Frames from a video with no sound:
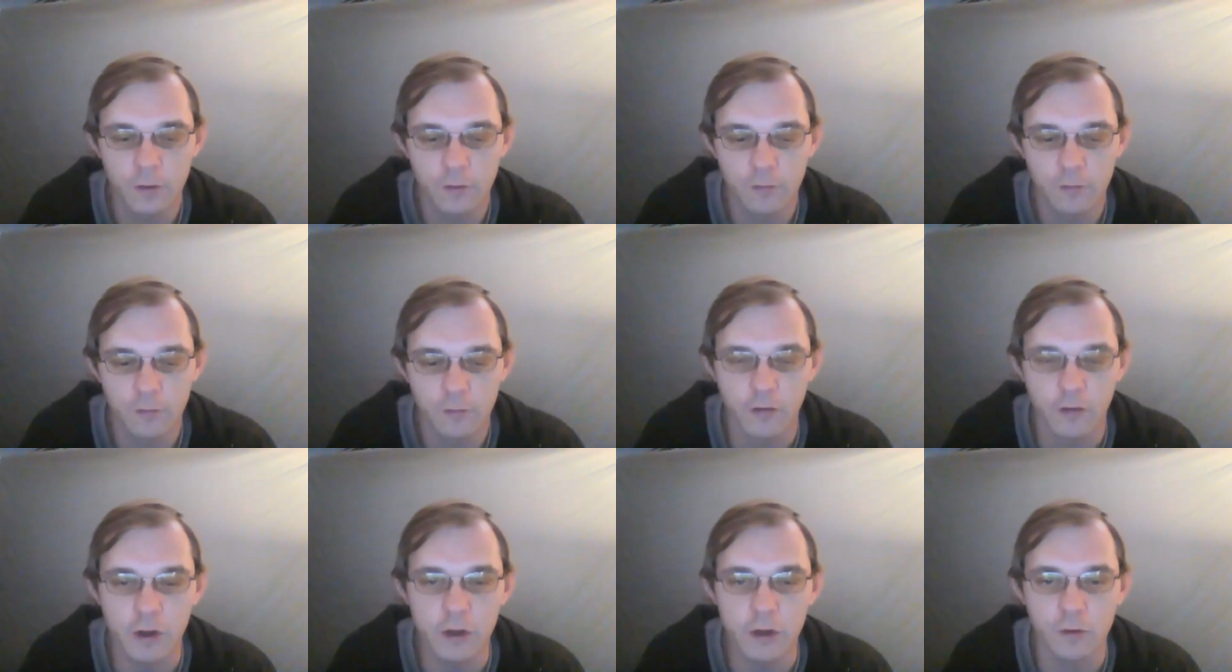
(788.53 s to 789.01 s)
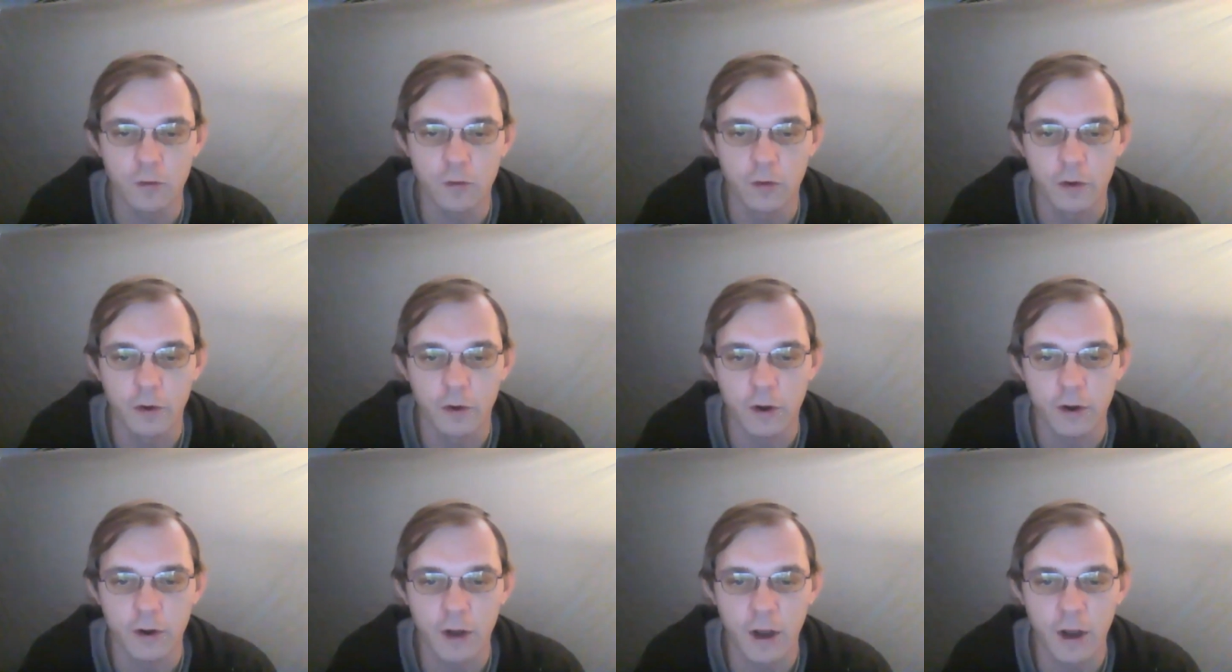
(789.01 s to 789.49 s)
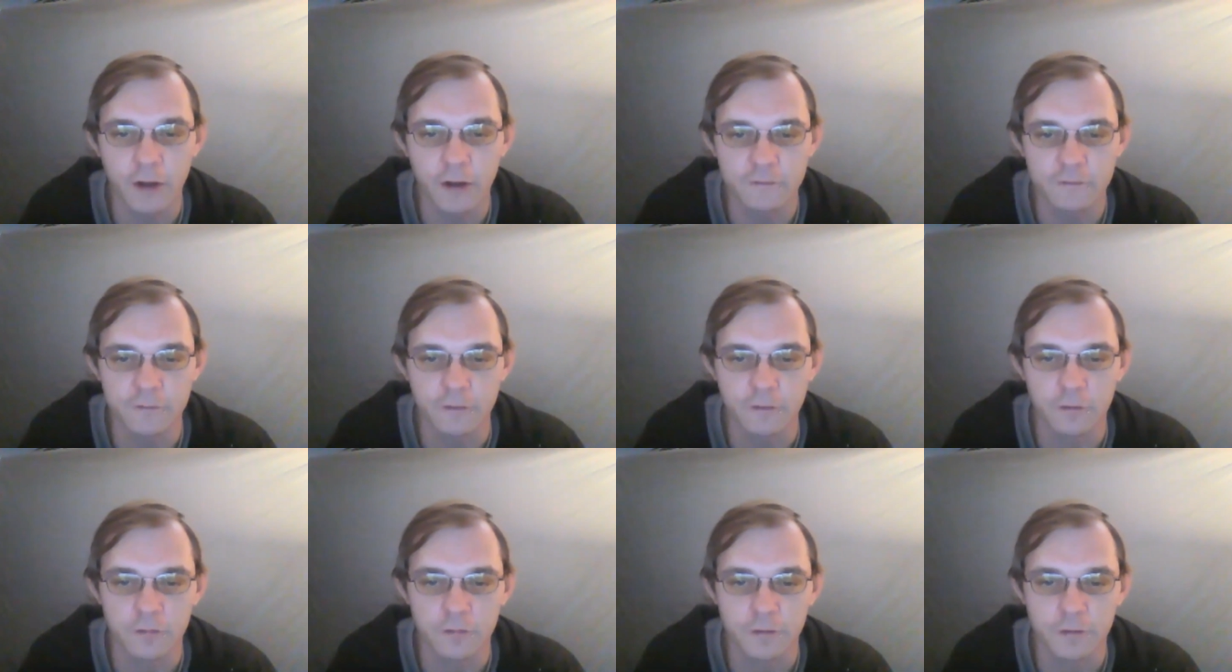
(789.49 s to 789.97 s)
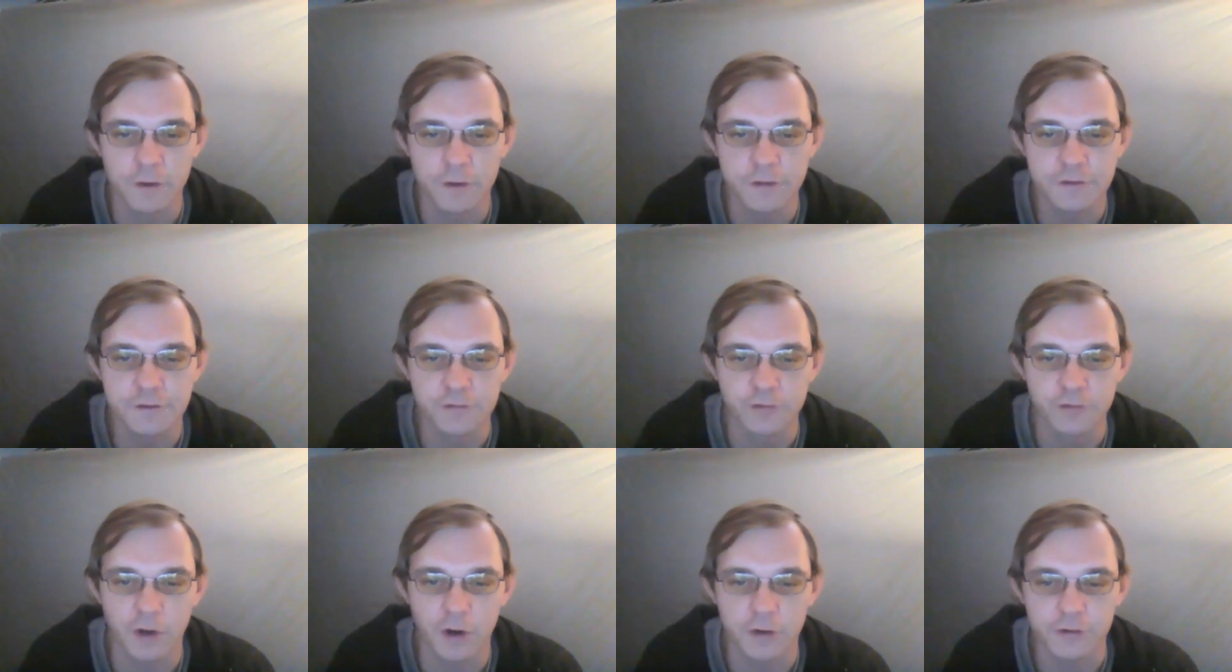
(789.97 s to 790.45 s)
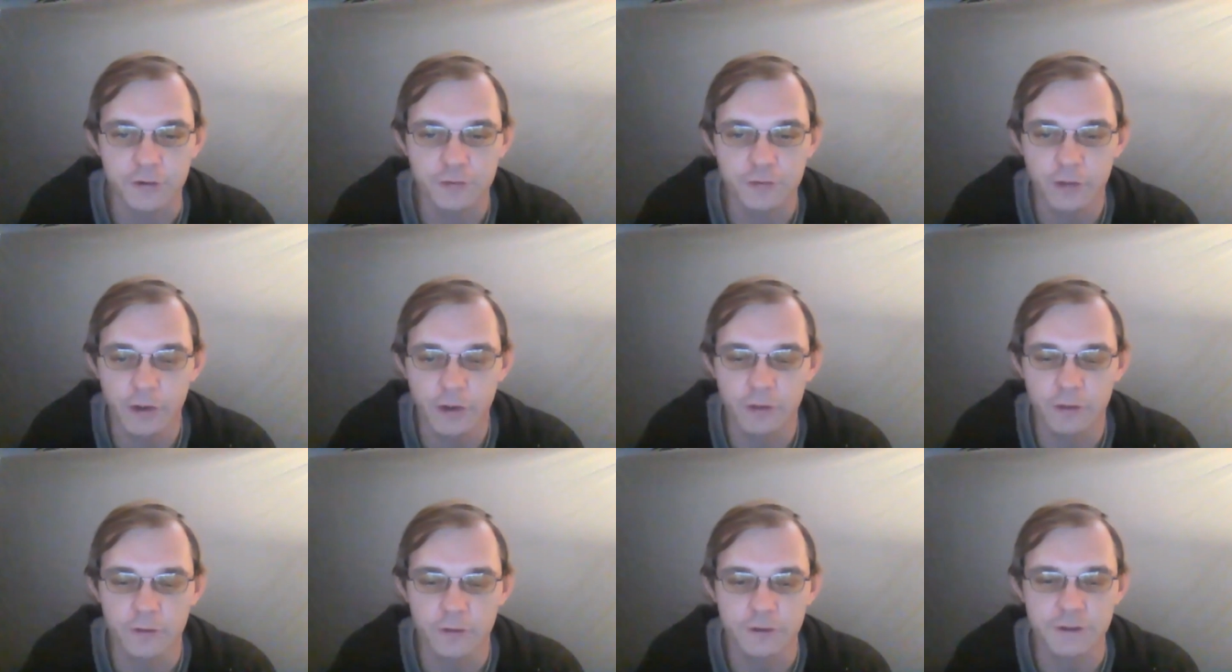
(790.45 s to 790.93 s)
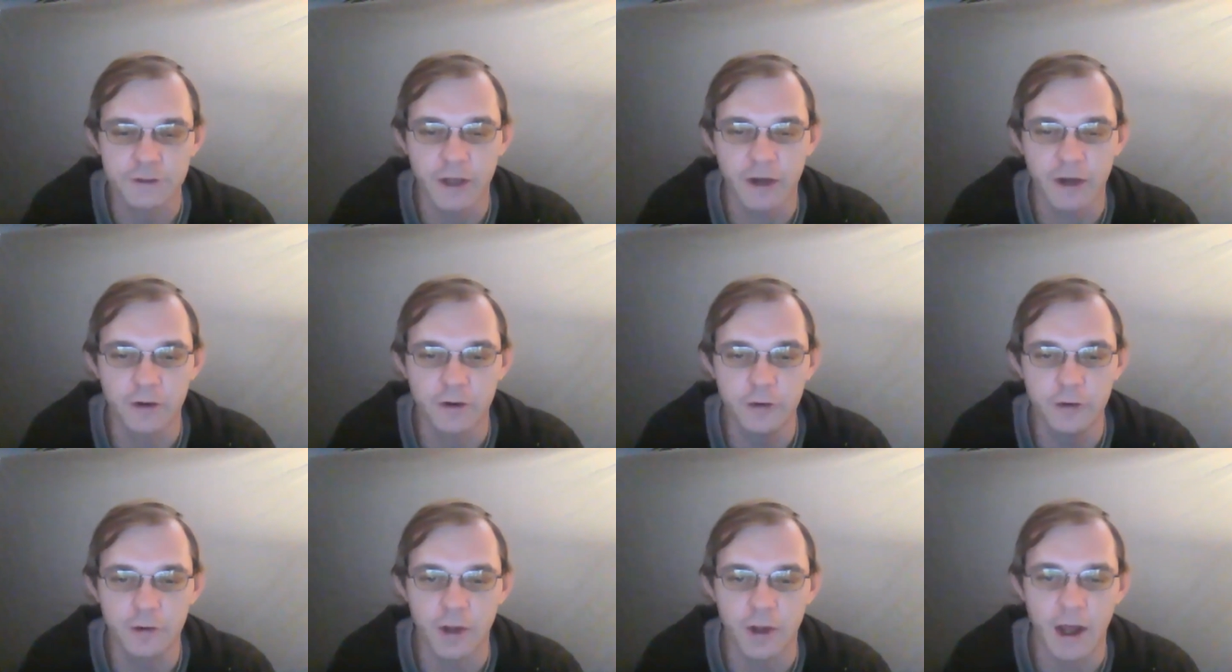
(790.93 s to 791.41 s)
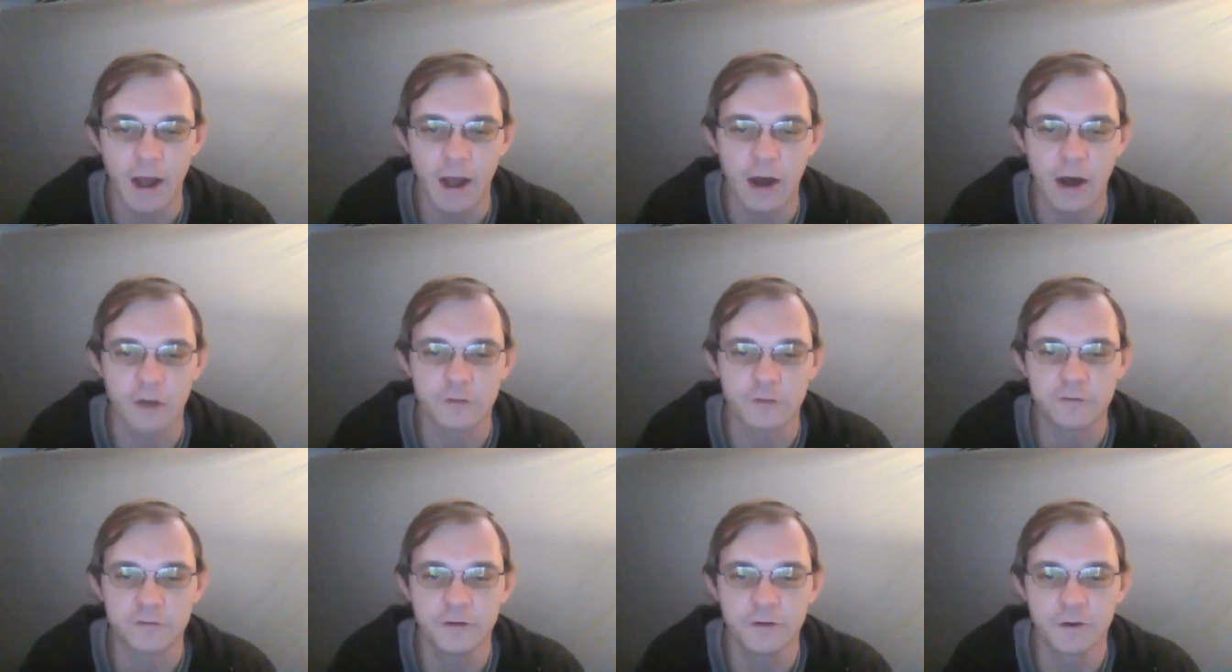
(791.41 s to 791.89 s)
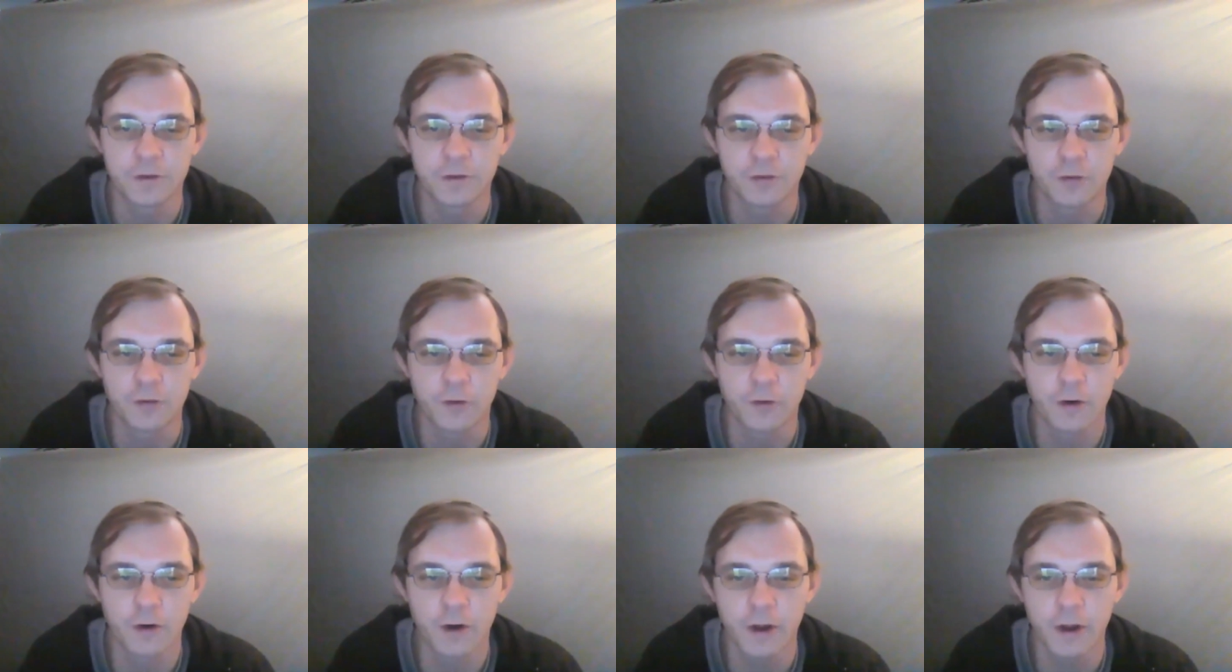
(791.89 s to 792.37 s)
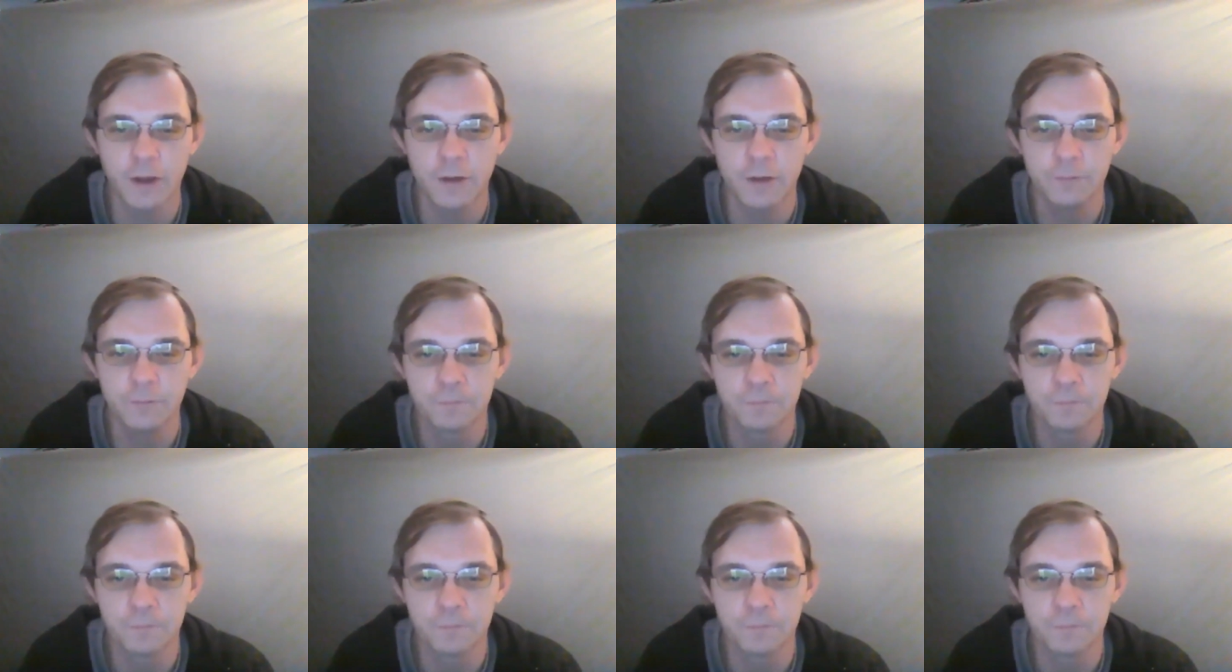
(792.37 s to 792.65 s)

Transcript: reorganizing or restructuring the Chattanooga Housing Authority,